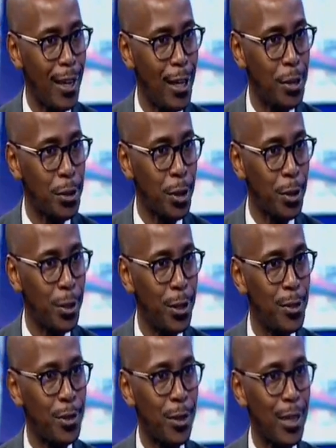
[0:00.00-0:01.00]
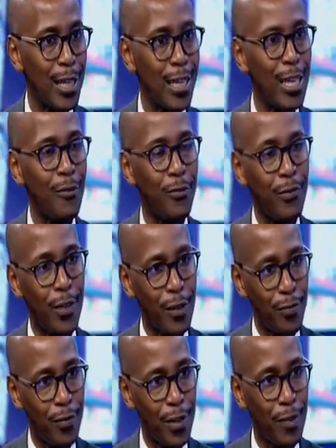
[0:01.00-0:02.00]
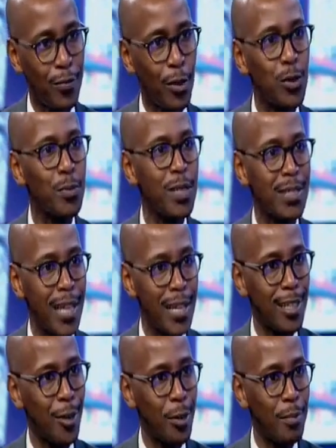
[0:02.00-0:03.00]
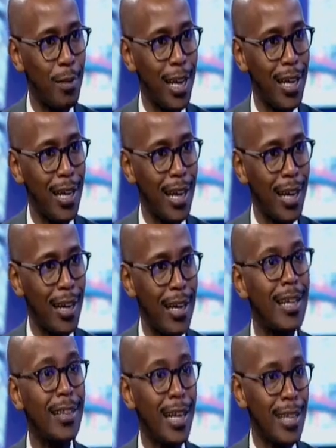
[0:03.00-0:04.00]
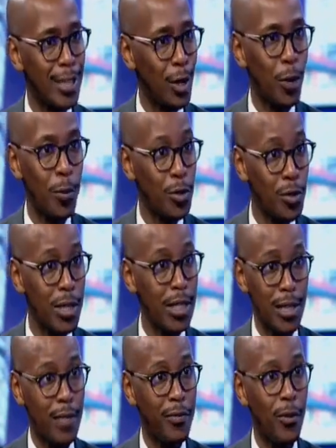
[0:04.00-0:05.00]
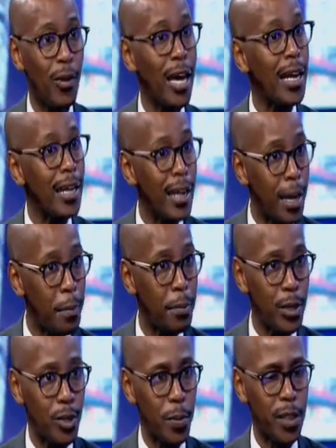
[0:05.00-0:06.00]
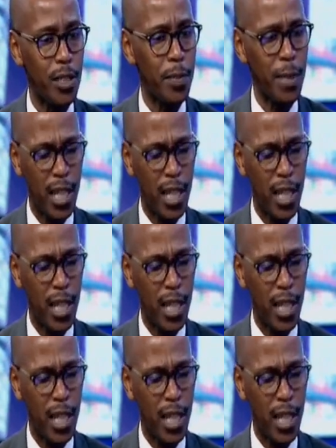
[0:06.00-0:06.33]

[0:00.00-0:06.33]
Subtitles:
So if those mistakes are not made again, then it's an opportunity for any company to participate.